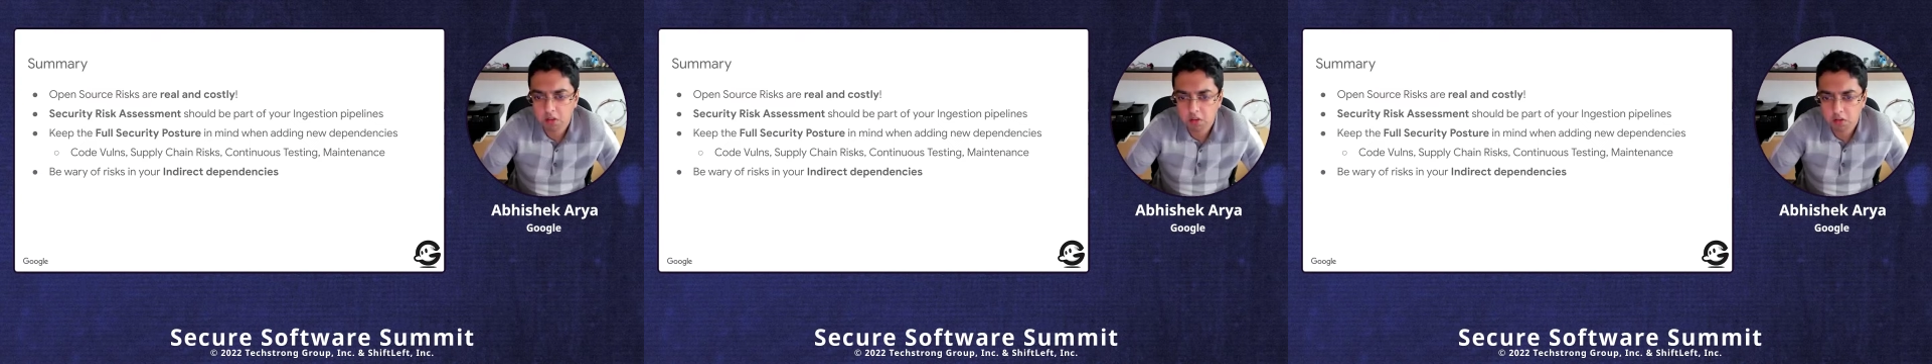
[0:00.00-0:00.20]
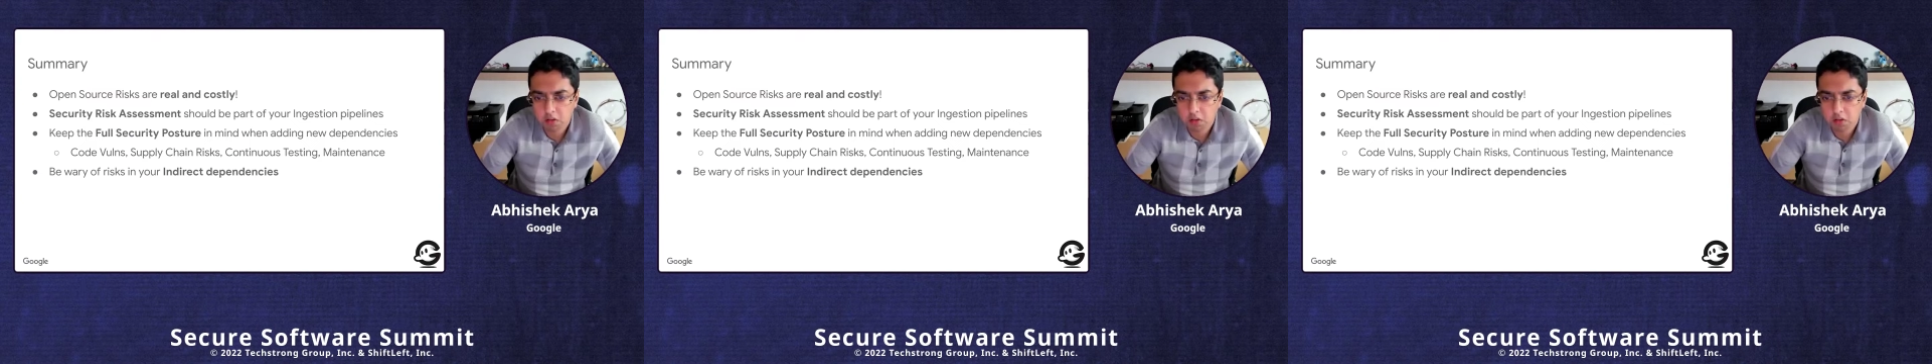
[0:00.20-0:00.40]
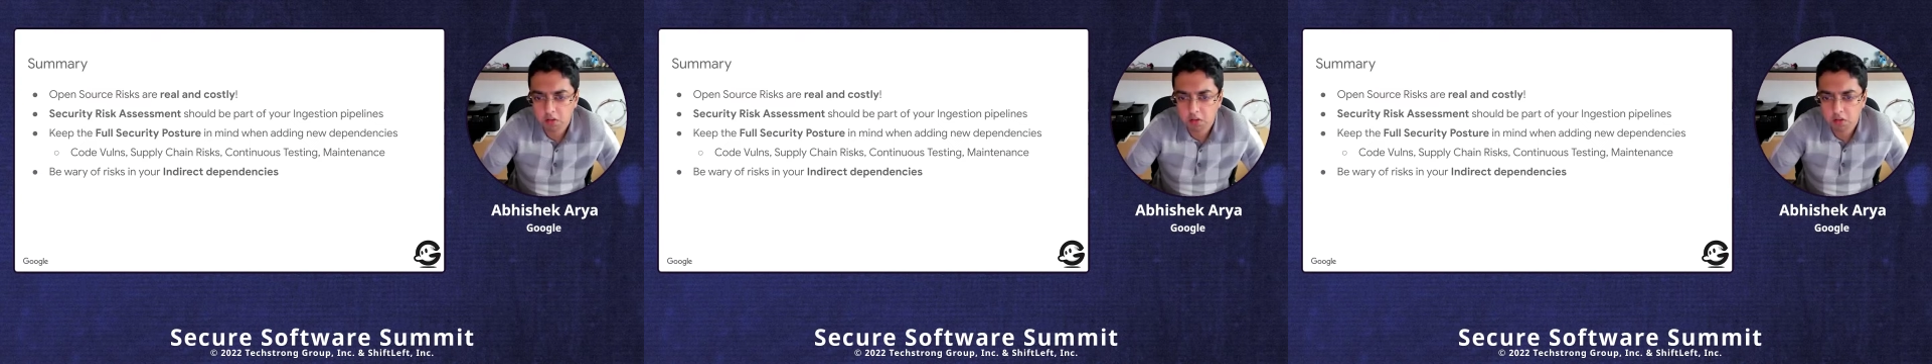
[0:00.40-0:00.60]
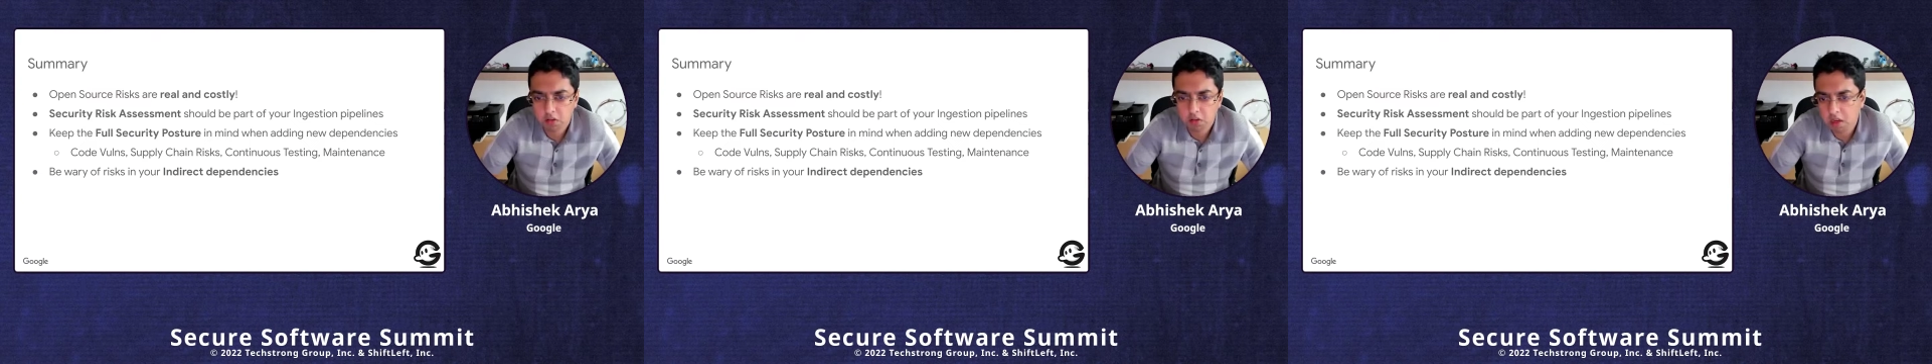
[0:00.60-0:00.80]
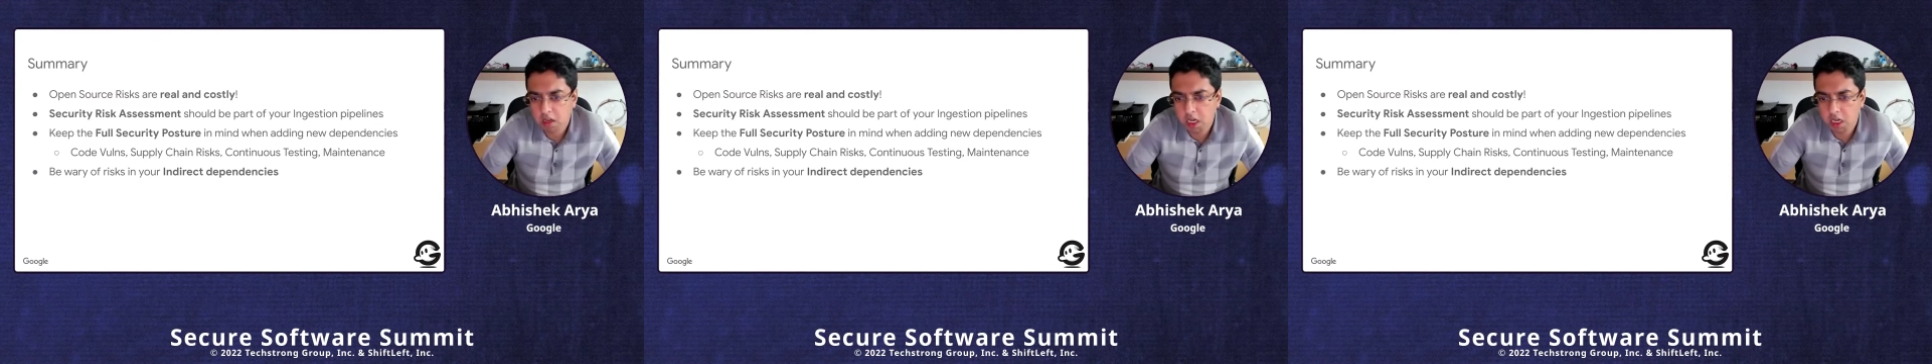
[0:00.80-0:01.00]
Start
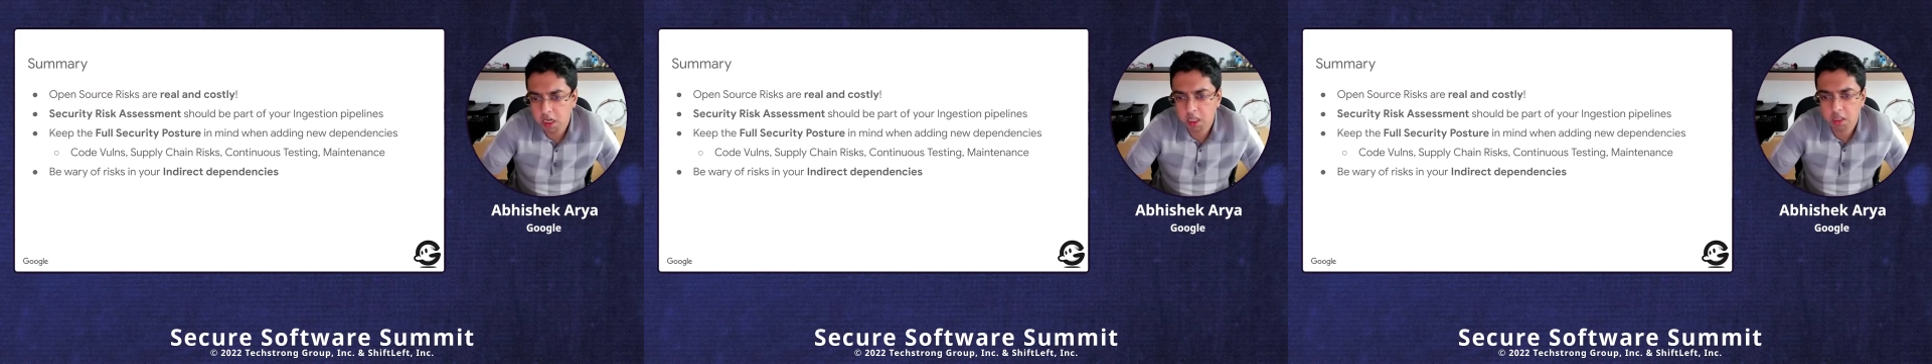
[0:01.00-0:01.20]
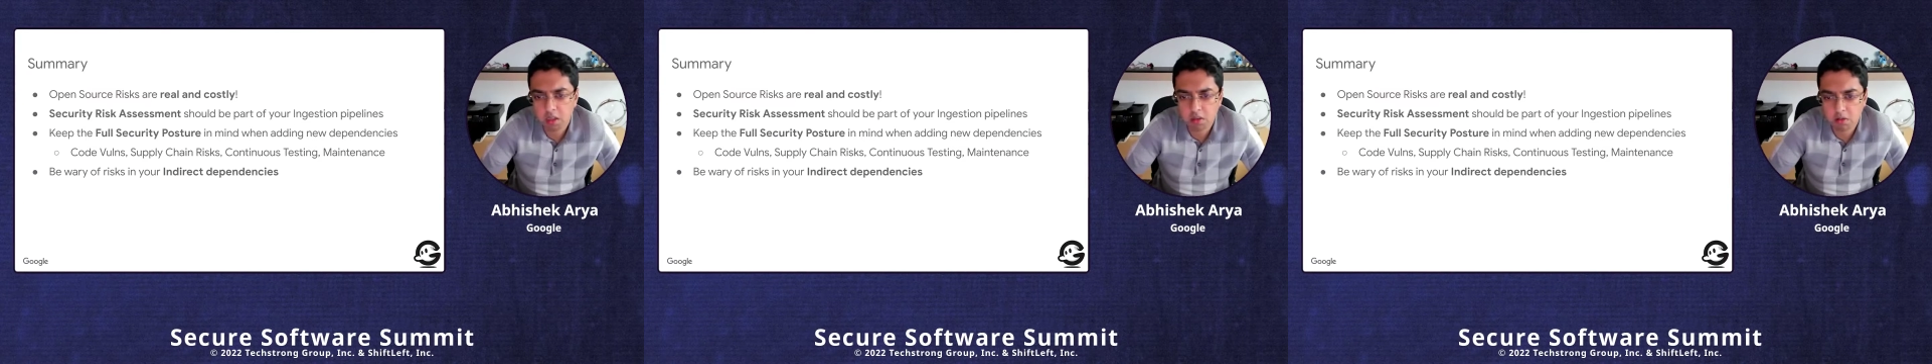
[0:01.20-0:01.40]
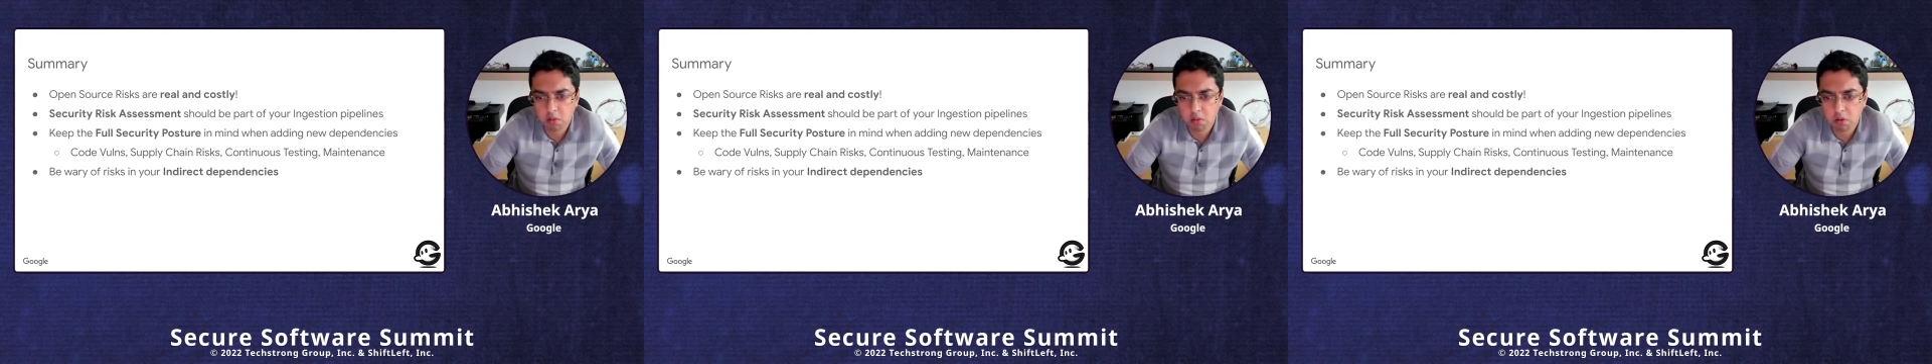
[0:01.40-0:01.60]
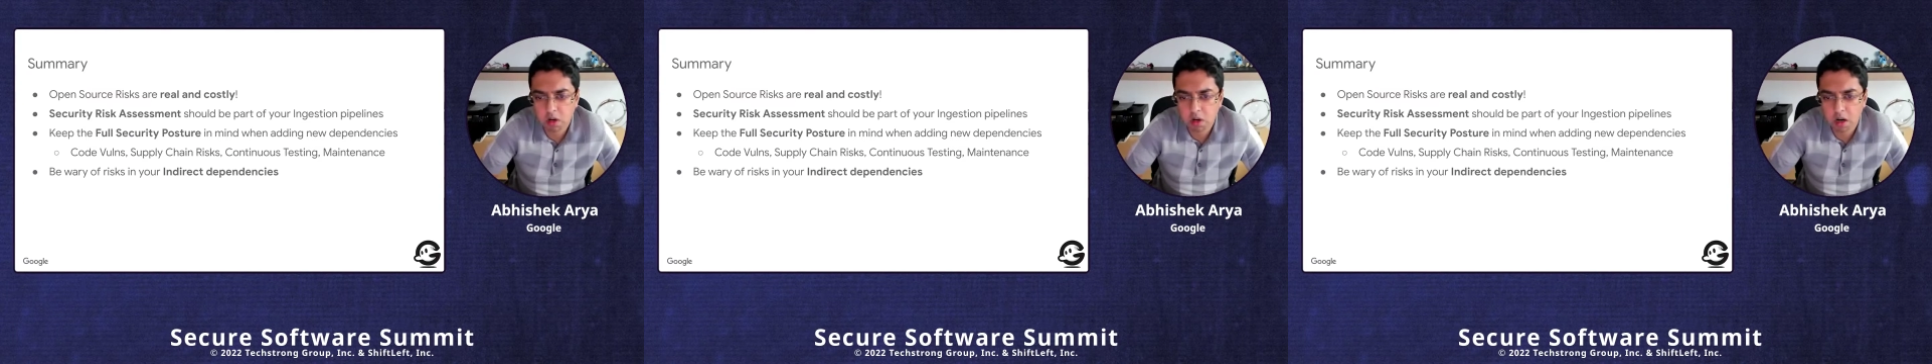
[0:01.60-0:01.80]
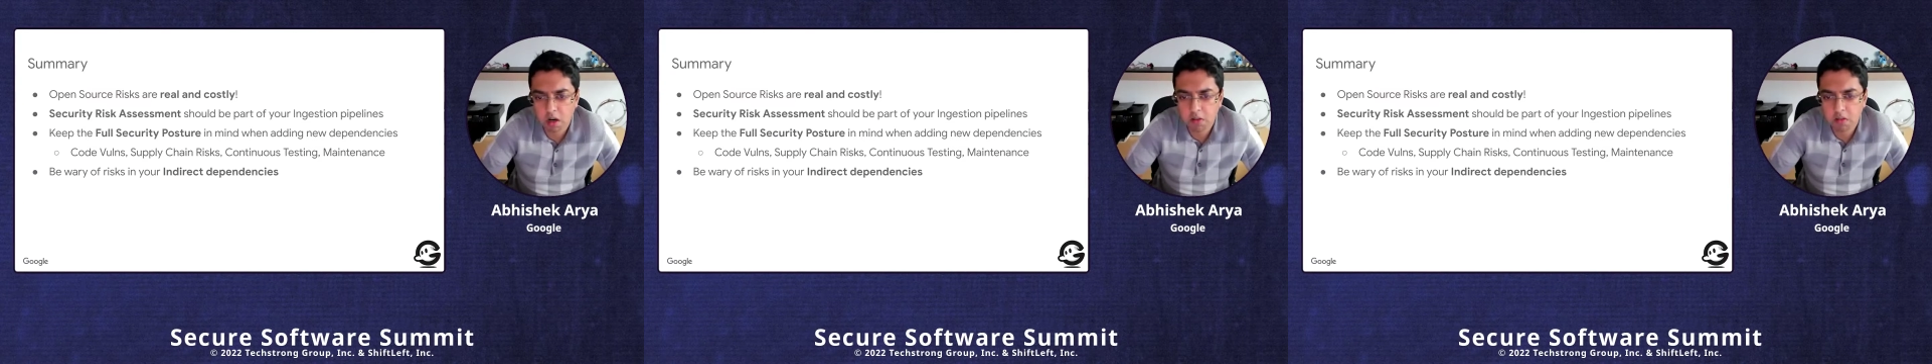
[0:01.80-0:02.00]
integrating the
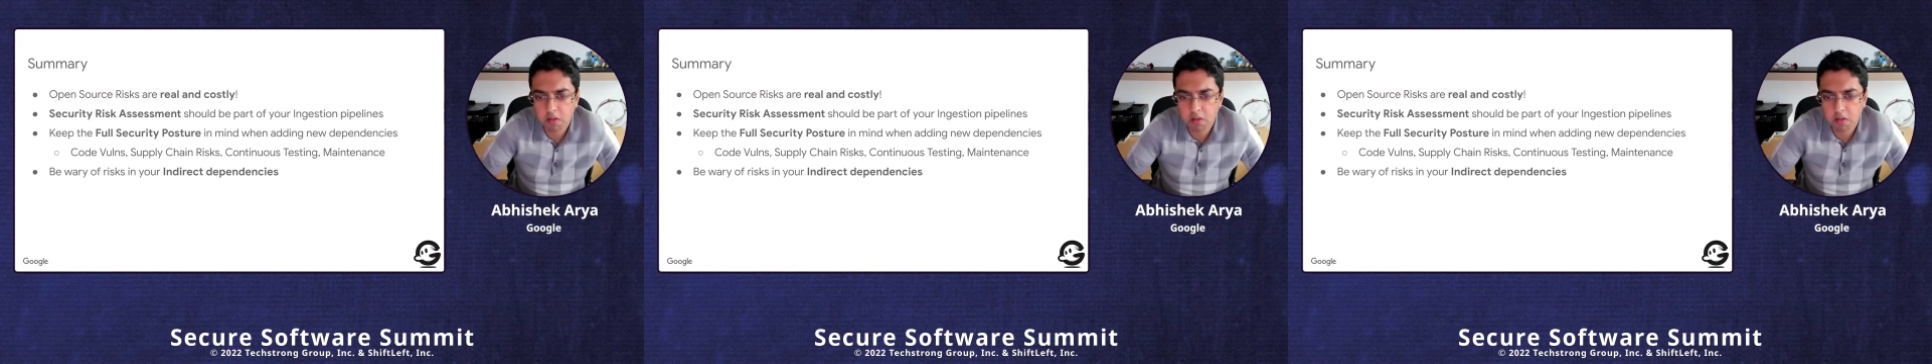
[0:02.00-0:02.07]
Scorecard